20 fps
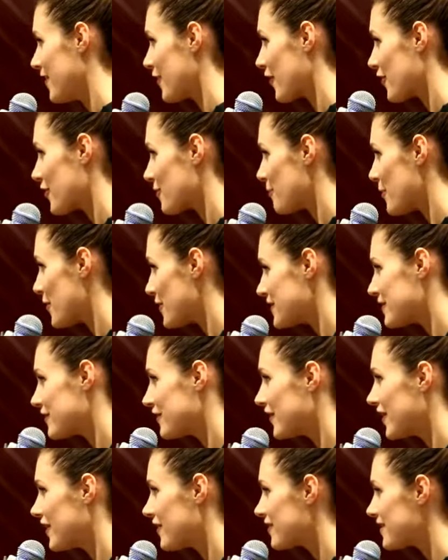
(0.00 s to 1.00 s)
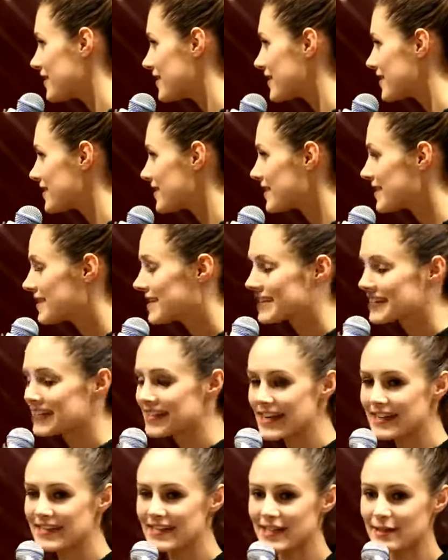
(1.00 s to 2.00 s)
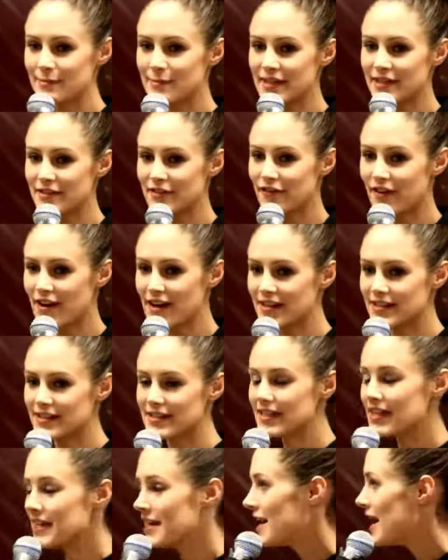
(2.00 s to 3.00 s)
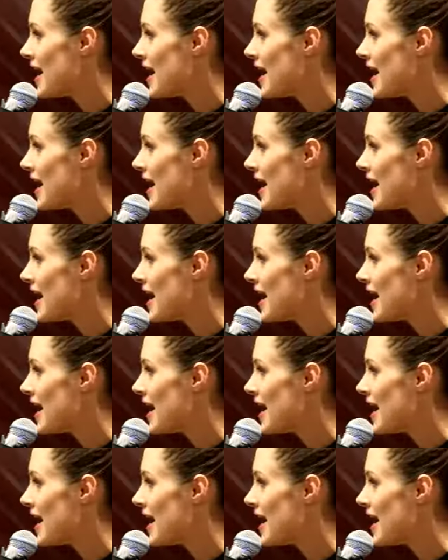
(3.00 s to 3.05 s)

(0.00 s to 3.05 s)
But the perseverance success can be defined